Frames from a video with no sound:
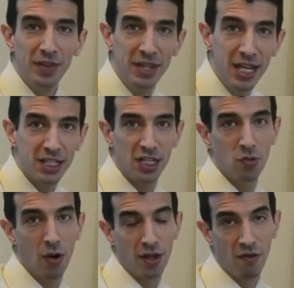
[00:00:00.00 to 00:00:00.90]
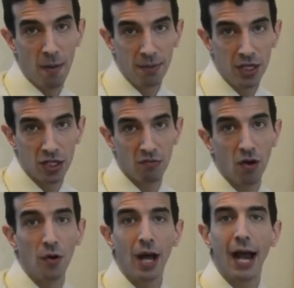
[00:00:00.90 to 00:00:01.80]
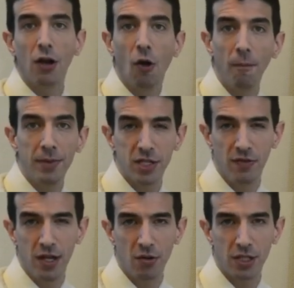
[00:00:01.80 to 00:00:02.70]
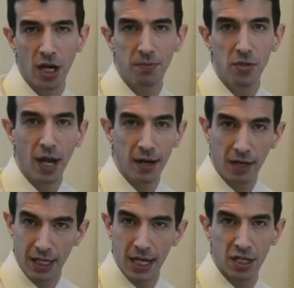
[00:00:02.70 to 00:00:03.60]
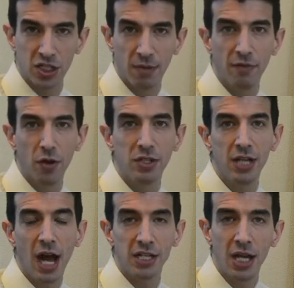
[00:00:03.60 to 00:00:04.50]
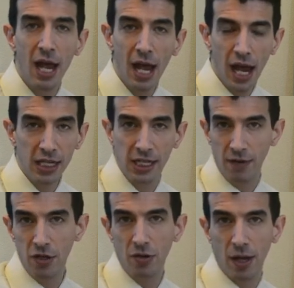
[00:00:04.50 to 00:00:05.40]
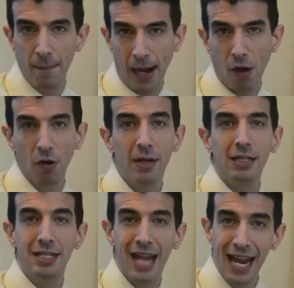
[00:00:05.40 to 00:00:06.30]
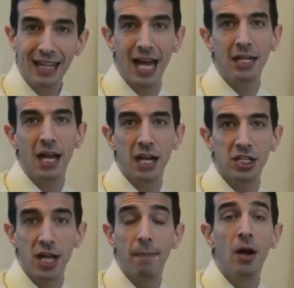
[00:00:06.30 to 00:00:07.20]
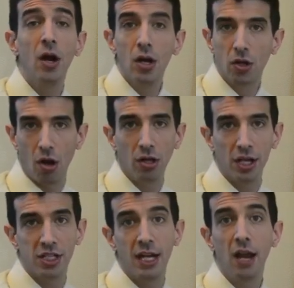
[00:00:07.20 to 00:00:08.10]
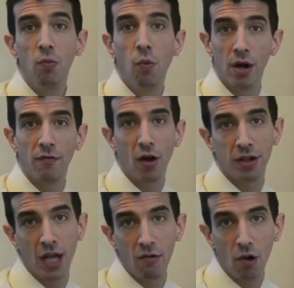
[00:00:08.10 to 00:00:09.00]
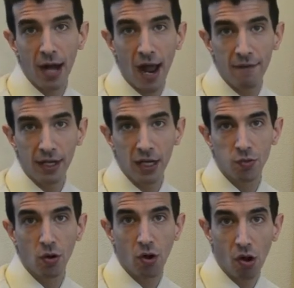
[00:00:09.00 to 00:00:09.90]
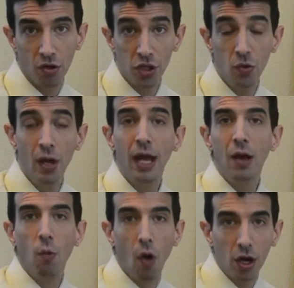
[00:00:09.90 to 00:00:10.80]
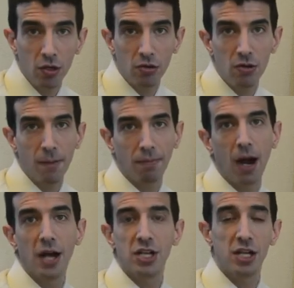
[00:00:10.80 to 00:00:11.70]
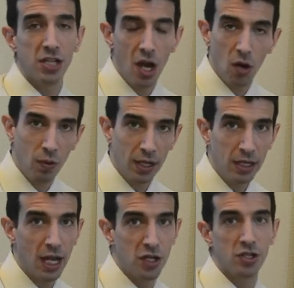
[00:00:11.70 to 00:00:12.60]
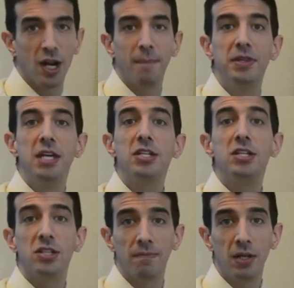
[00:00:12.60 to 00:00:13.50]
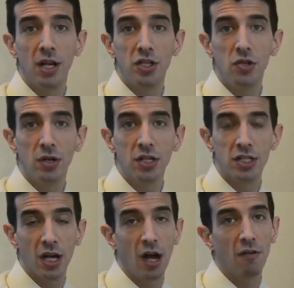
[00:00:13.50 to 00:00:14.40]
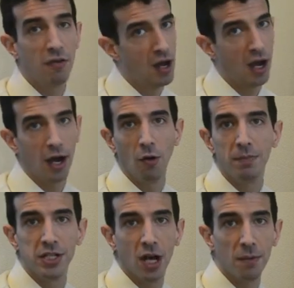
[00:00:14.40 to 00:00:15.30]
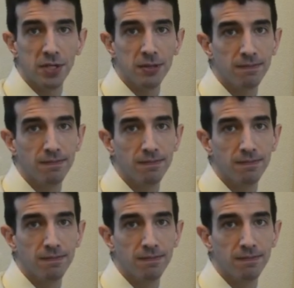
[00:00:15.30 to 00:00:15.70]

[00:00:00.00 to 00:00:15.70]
This is where the rubber meets the road. I hope this video has helped you kind of connect some of those dots and given you the empowerment to take that next step. Call us today. One of our thyroid advocates will call you, walk you through the process. We can get you set up. This is something that you can solve. I hope this helps.